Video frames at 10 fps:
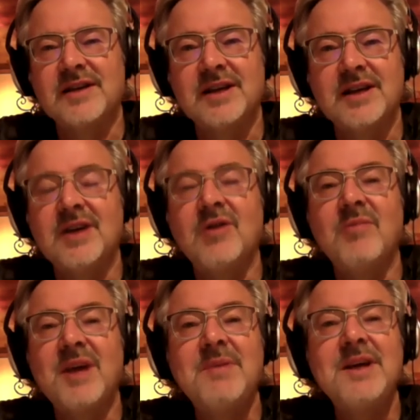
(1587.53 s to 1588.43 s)
And it,
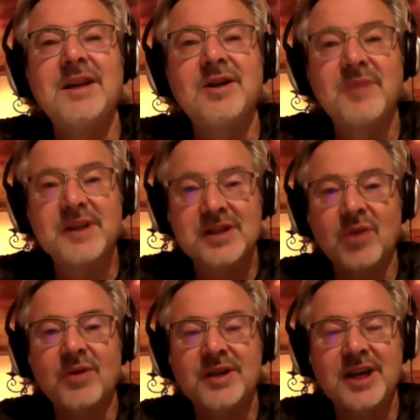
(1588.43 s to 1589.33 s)
maybe a little bit
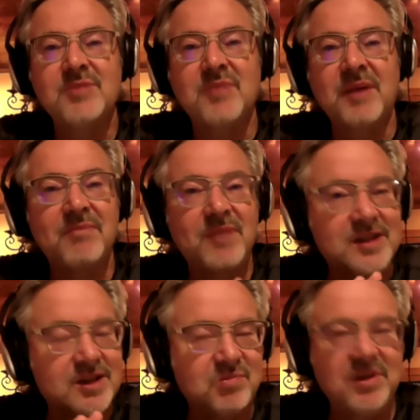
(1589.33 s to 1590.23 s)
slow at times, but the
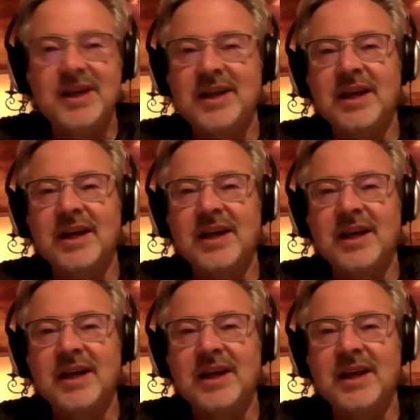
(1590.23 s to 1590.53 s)
speed,